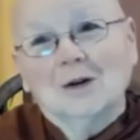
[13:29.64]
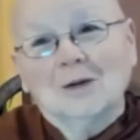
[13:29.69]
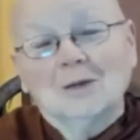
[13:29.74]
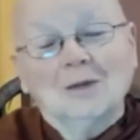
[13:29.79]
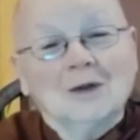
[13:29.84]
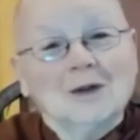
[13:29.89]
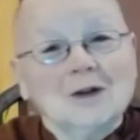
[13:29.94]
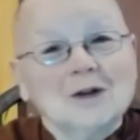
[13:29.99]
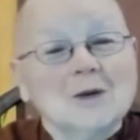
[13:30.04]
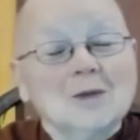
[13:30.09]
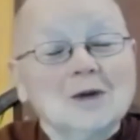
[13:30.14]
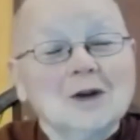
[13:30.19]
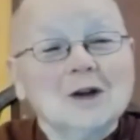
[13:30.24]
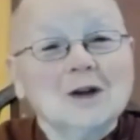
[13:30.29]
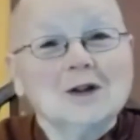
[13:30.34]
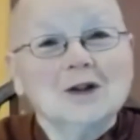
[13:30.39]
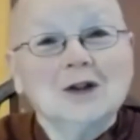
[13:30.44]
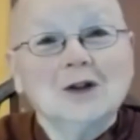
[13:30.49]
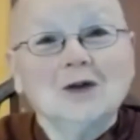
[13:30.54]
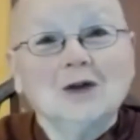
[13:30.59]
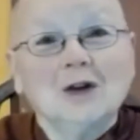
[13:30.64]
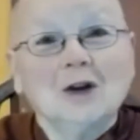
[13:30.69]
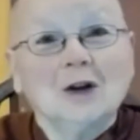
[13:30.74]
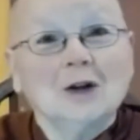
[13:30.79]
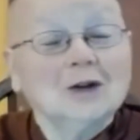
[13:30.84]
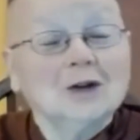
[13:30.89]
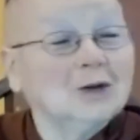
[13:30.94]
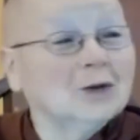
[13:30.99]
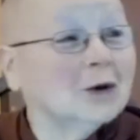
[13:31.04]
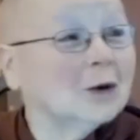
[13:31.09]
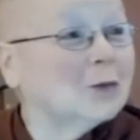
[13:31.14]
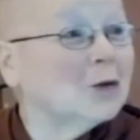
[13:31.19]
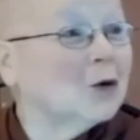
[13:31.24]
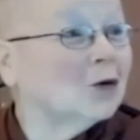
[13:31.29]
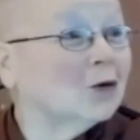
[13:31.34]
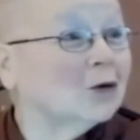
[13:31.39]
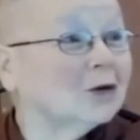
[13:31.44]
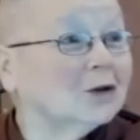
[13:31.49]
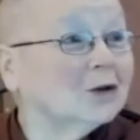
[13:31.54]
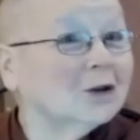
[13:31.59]
some things difficult to
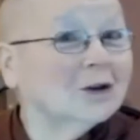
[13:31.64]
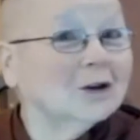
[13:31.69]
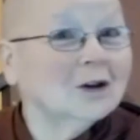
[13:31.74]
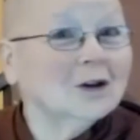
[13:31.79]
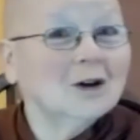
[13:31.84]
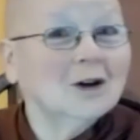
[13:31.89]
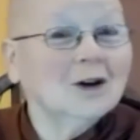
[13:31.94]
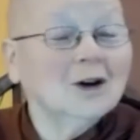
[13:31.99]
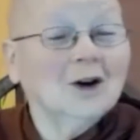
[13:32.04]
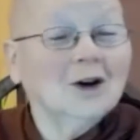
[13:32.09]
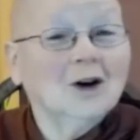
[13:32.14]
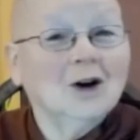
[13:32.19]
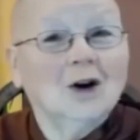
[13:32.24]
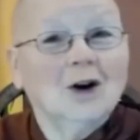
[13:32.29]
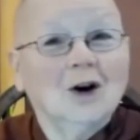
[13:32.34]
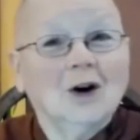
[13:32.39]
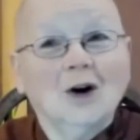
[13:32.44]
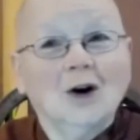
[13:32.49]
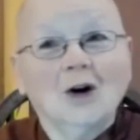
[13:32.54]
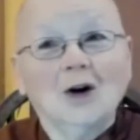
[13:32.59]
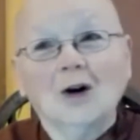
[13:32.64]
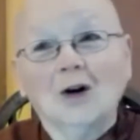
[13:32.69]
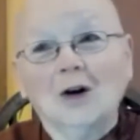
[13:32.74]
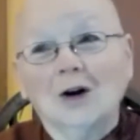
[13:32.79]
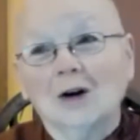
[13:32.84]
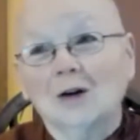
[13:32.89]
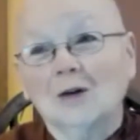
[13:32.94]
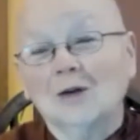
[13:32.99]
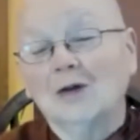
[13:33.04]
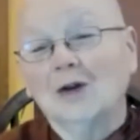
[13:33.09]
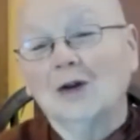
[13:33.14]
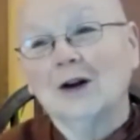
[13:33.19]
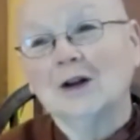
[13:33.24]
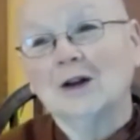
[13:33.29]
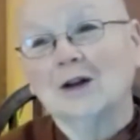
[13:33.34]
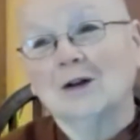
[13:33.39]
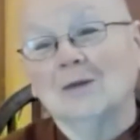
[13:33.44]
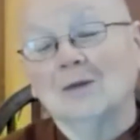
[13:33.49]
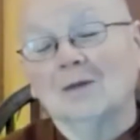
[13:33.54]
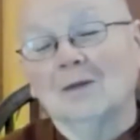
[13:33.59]
uphold? Or
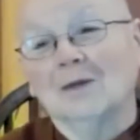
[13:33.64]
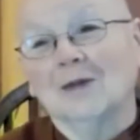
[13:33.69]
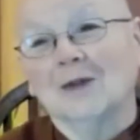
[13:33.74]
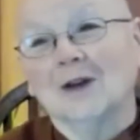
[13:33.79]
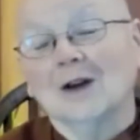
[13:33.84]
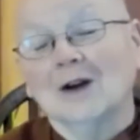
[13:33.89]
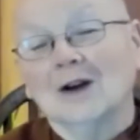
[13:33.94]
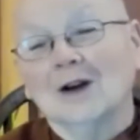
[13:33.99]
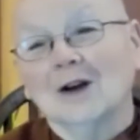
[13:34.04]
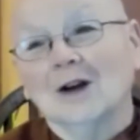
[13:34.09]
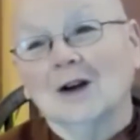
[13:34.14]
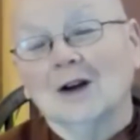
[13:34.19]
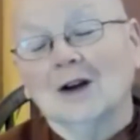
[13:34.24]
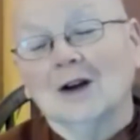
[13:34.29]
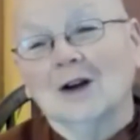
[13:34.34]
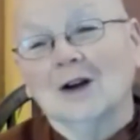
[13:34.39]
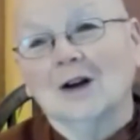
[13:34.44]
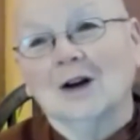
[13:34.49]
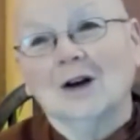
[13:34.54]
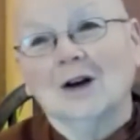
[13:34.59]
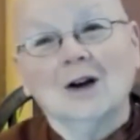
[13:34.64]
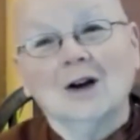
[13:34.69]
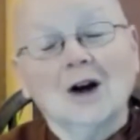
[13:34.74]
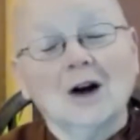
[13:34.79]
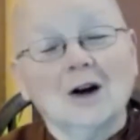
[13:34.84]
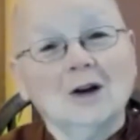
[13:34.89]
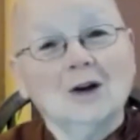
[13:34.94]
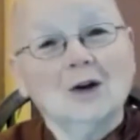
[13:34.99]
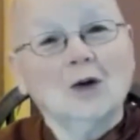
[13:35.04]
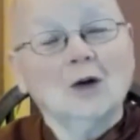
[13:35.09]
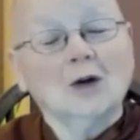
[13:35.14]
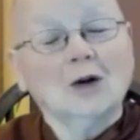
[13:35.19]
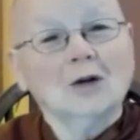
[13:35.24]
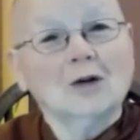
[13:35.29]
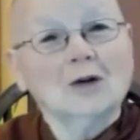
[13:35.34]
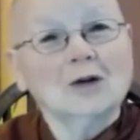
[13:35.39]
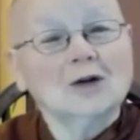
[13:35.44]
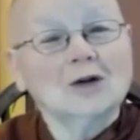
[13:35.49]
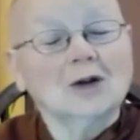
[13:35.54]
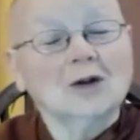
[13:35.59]
finding cutting
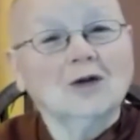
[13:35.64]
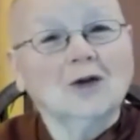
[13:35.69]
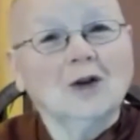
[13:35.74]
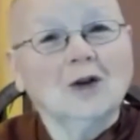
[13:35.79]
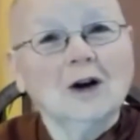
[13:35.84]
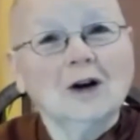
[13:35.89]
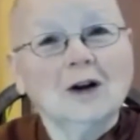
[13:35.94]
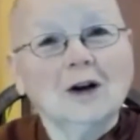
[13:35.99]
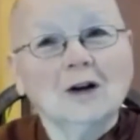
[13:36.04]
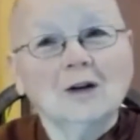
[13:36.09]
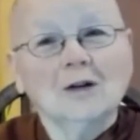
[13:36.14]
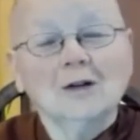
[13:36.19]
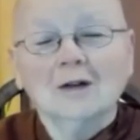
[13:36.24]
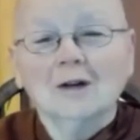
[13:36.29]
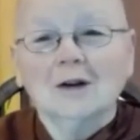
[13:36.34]
corners, or finding